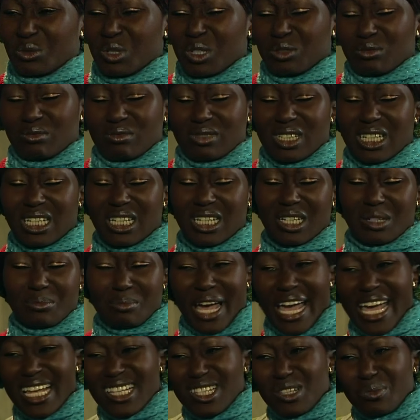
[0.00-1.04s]
Well, my
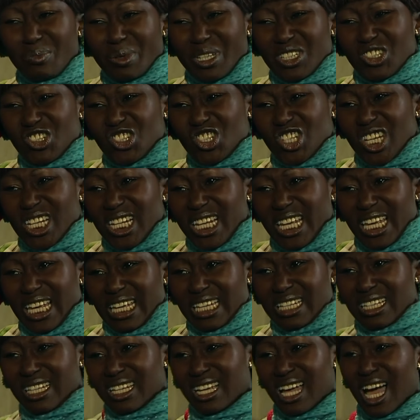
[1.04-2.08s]
head's a bit
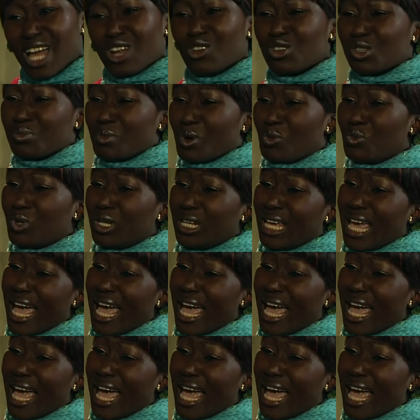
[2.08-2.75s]
chilly. I lost my woolly